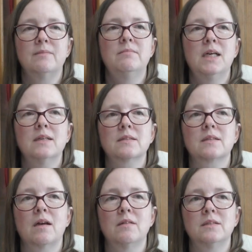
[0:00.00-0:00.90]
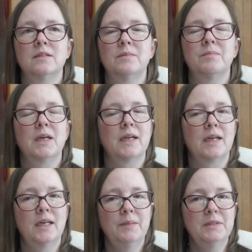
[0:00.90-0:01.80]
Max Colour by
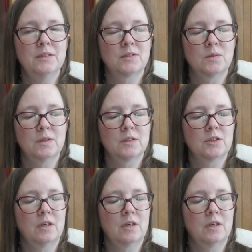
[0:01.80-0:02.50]
Aimee Stewart,